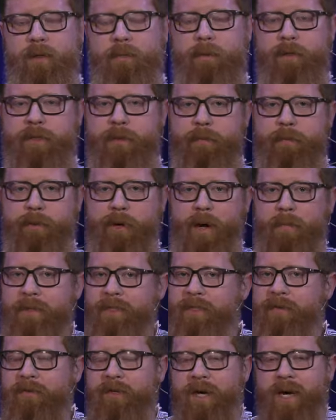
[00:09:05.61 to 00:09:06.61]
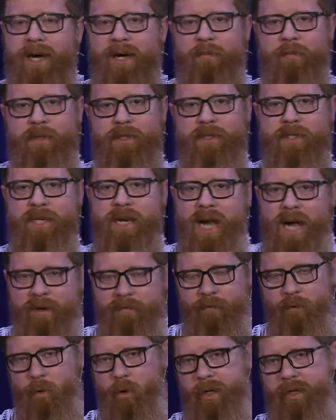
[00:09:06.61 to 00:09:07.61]
But the promise of God was not
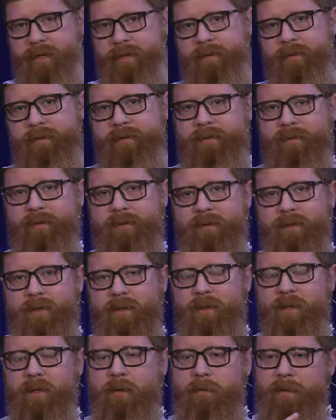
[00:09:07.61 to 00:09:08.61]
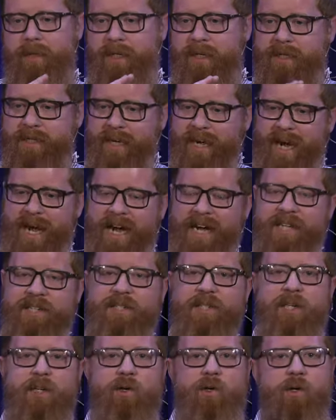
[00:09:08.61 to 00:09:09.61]
void because
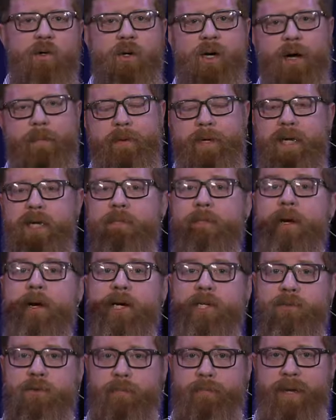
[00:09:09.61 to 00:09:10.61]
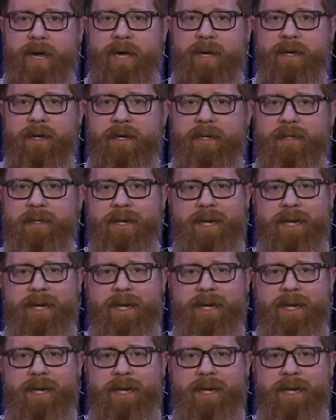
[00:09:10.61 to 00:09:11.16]
Isaac grew up and he marries Rebekah,